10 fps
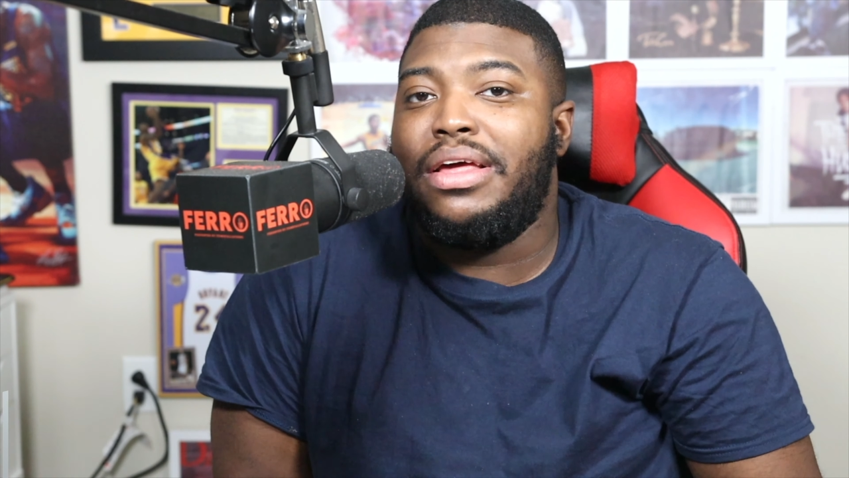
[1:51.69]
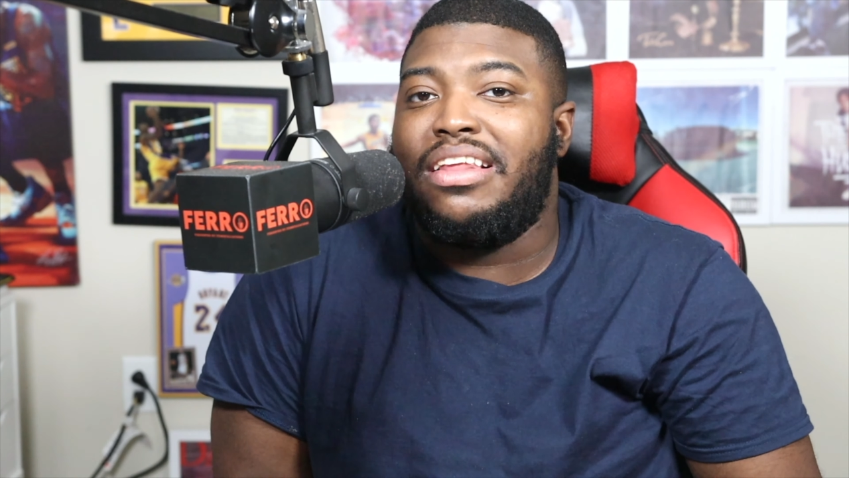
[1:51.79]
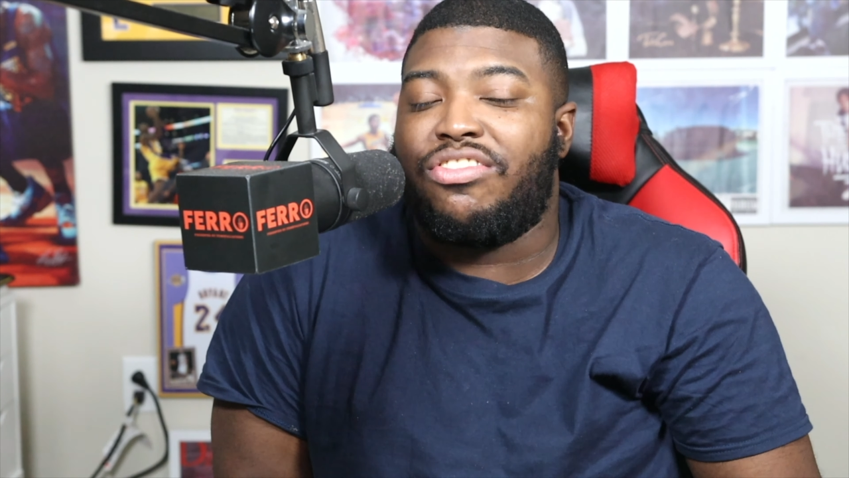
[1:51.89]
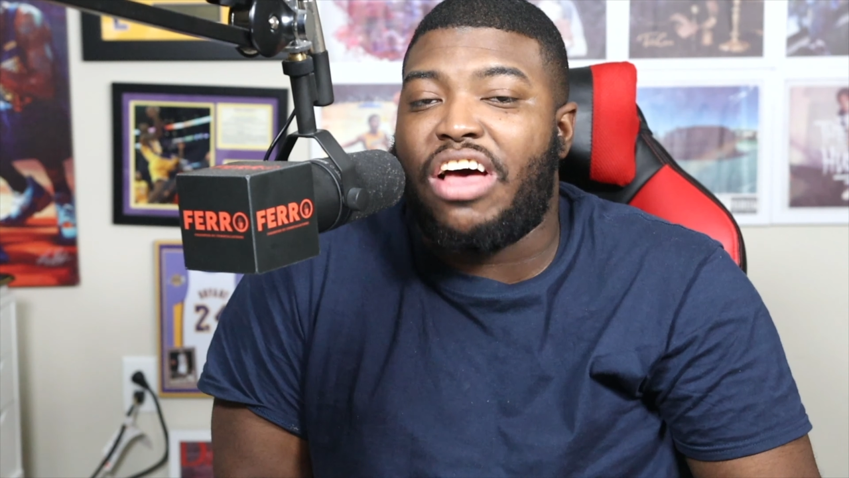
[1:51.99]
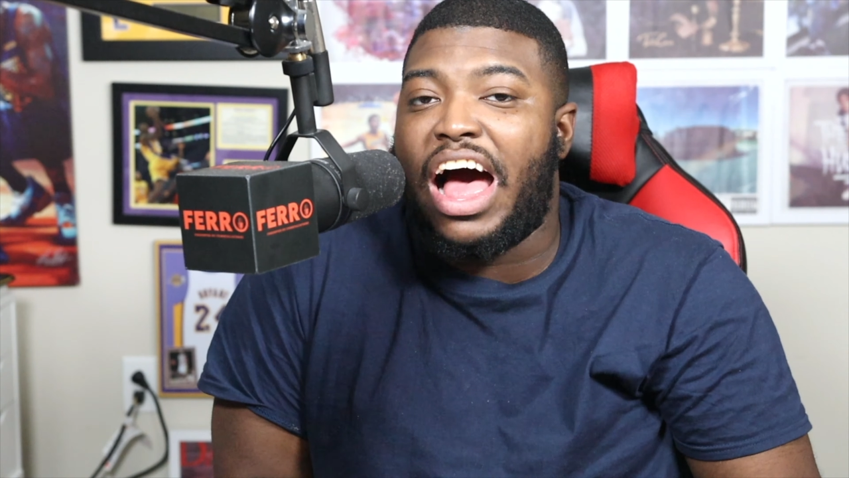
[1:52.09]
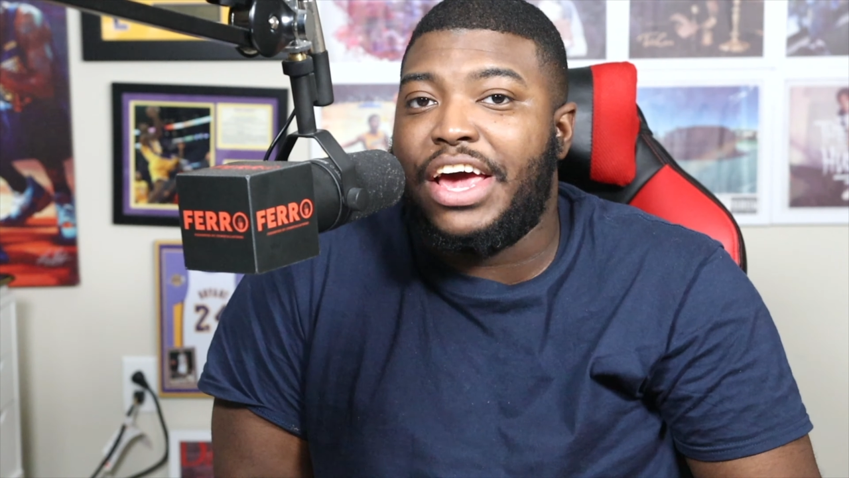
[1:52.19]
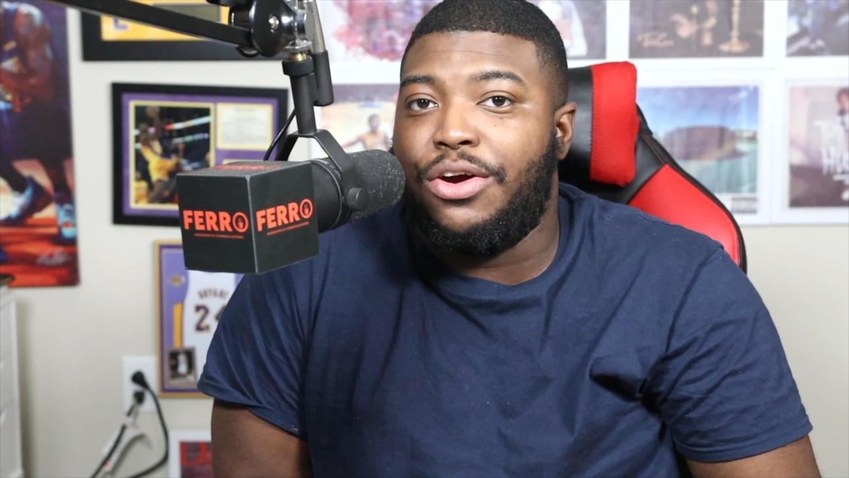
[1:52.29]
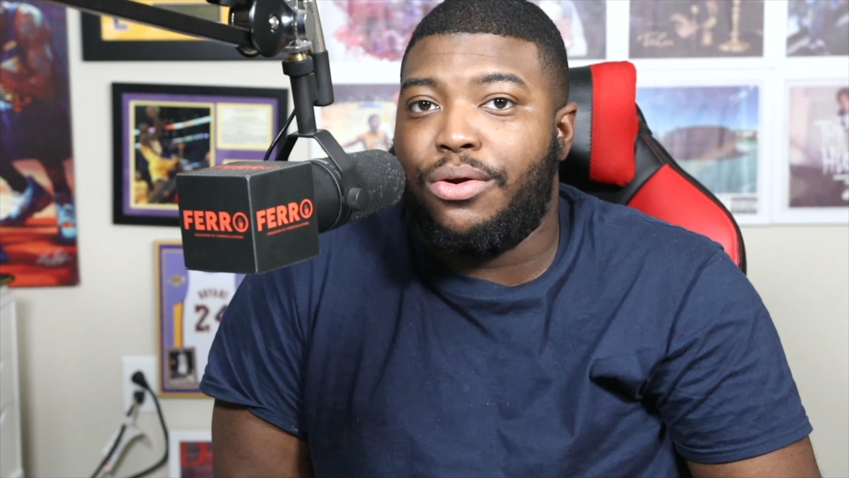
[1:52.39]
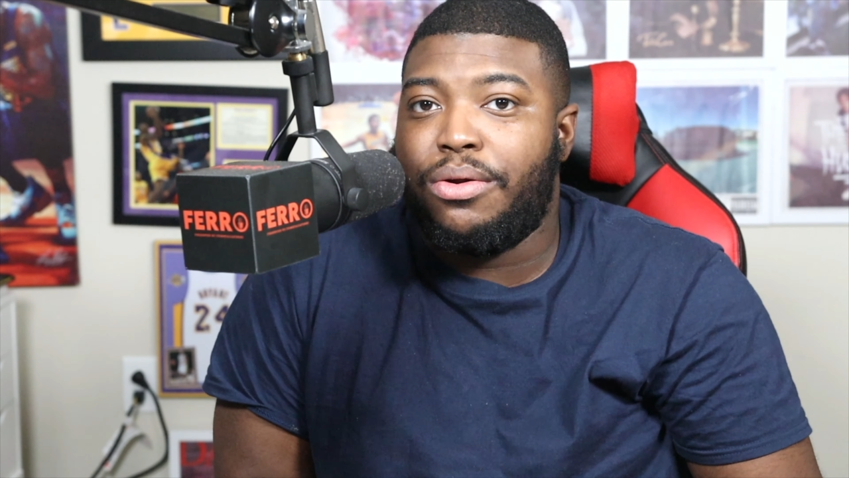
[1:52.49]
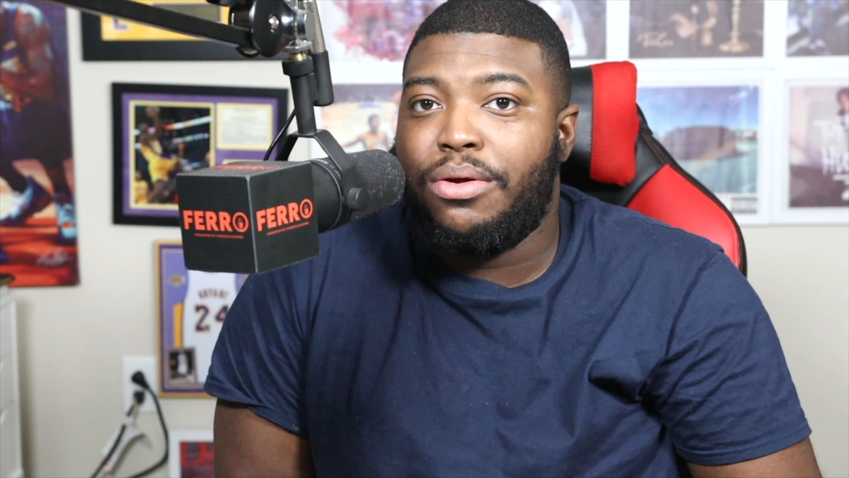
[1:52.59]

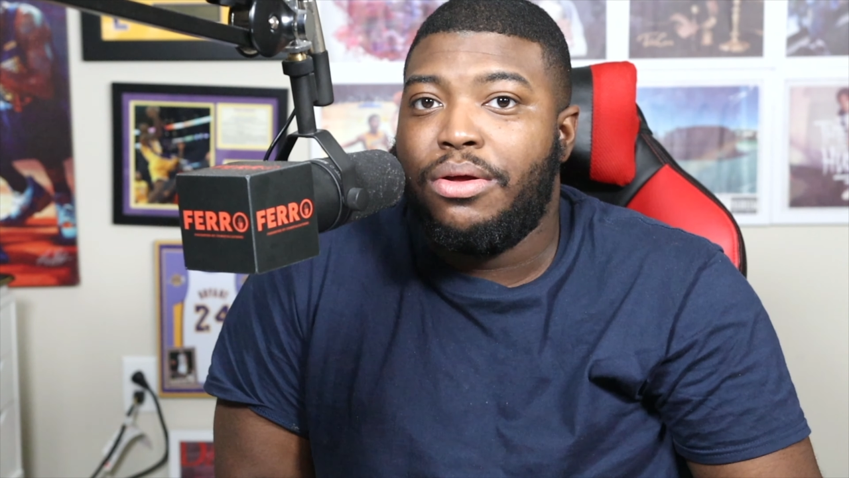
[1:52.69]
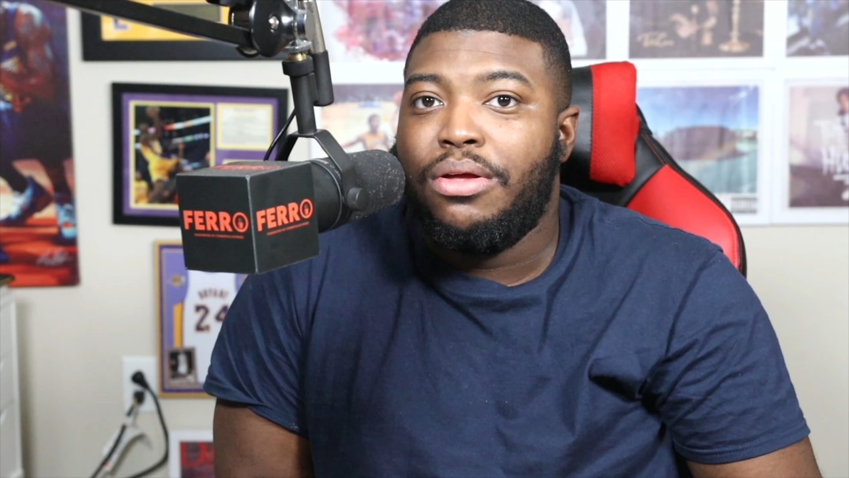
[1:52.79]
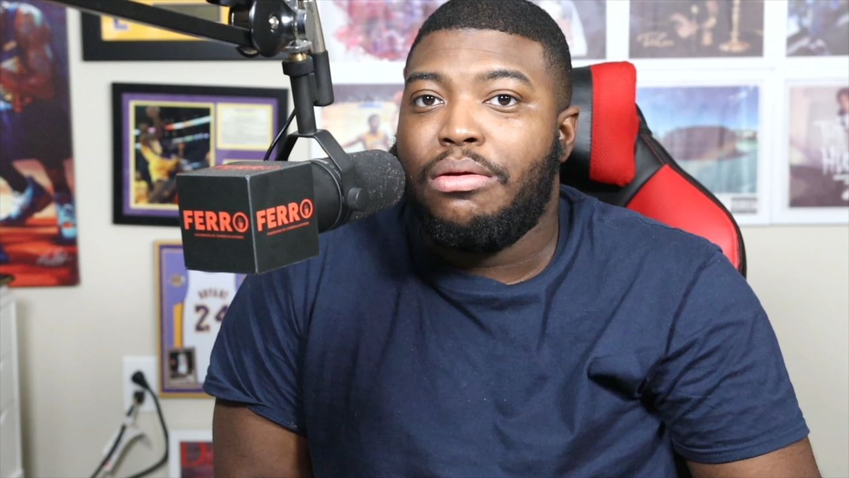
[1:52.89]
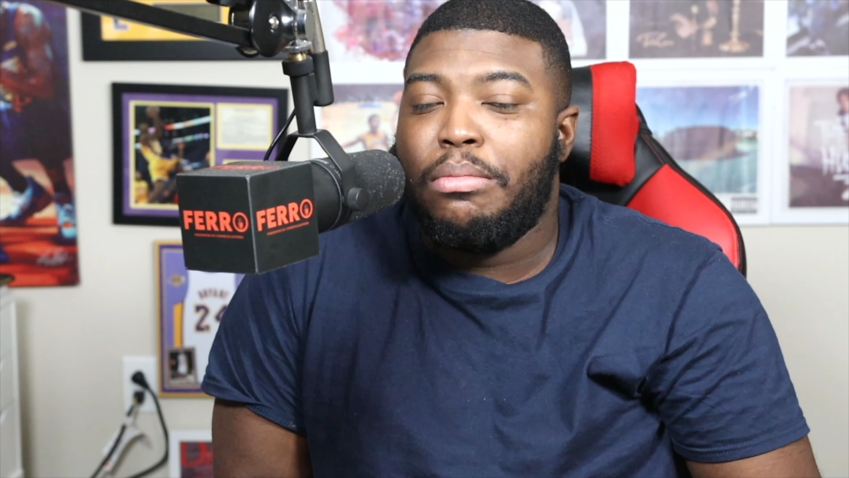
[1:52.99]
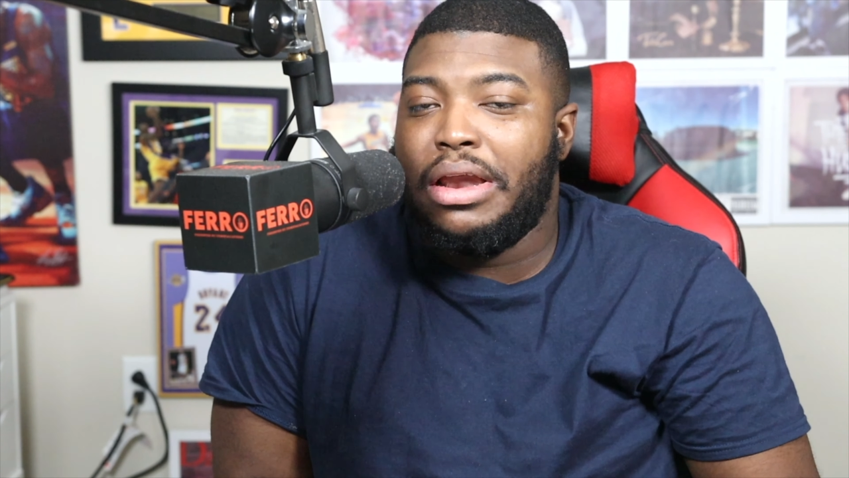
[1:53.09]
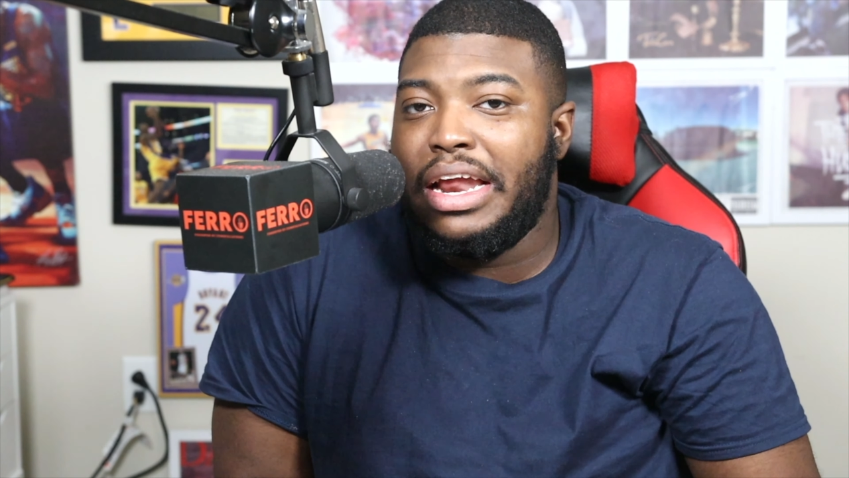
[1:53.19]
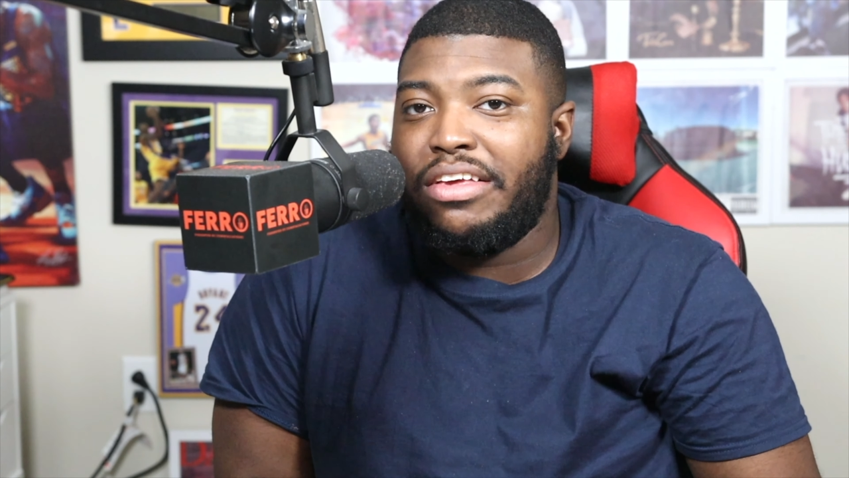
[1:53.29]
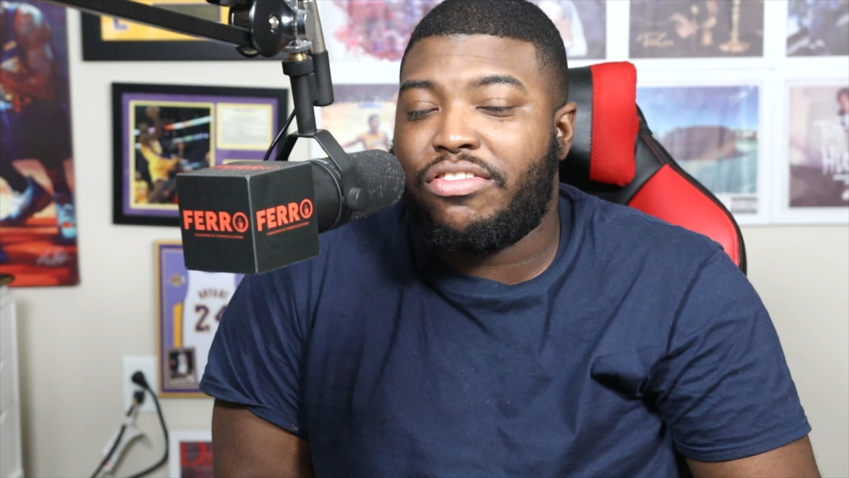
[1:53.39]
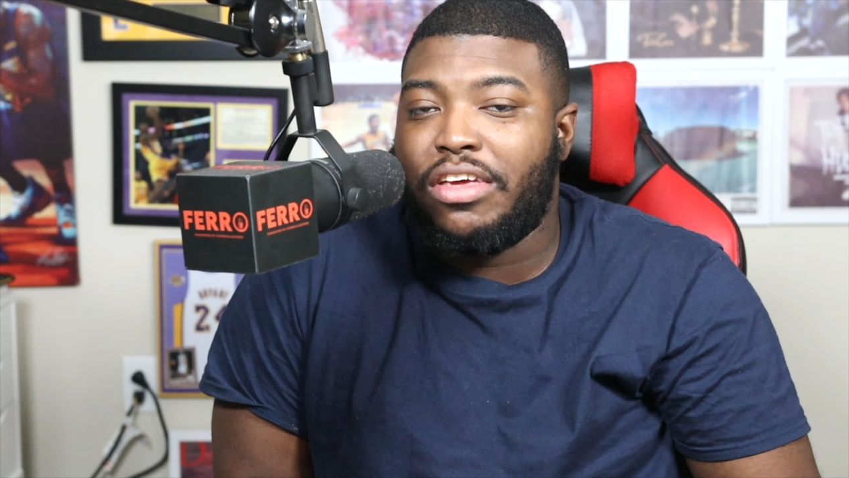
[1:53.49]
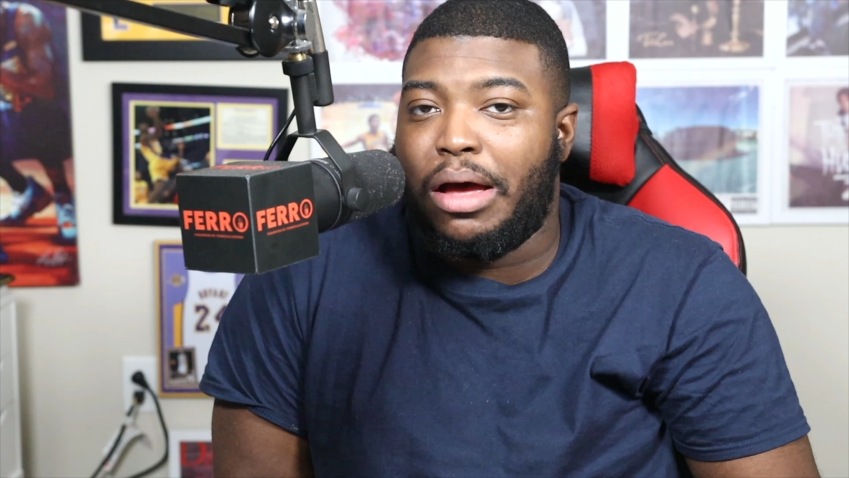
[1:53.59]
desired, but it is
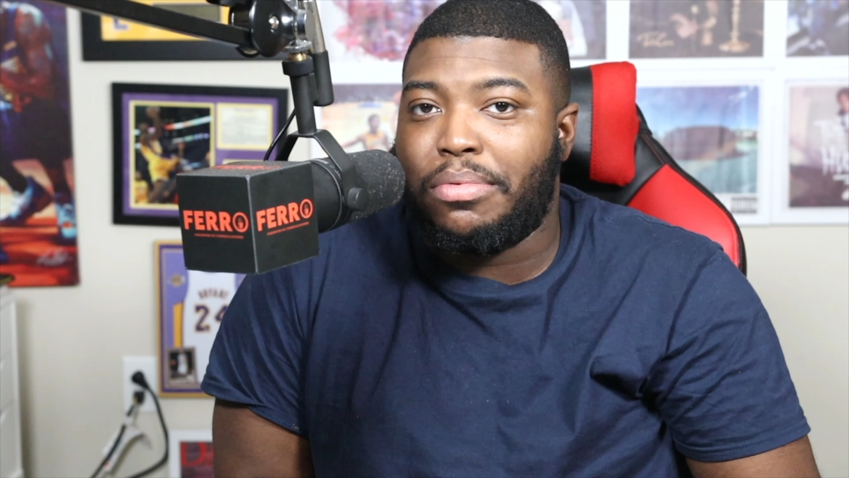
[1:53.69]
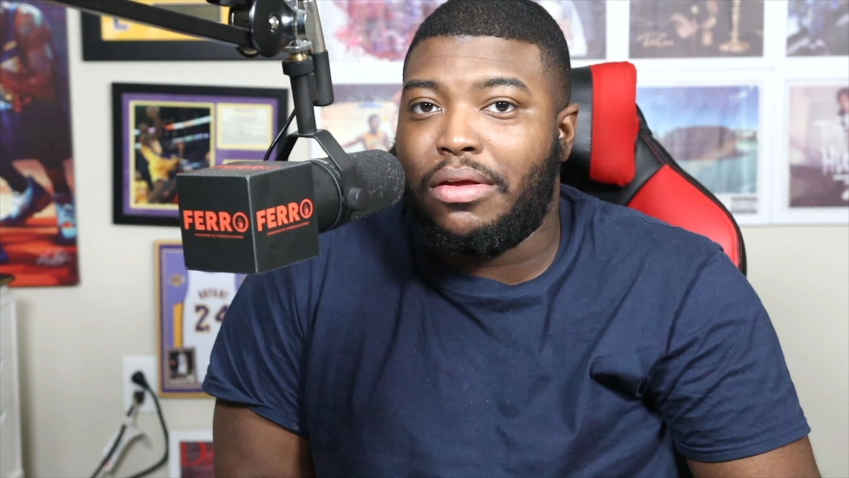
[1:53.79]
something.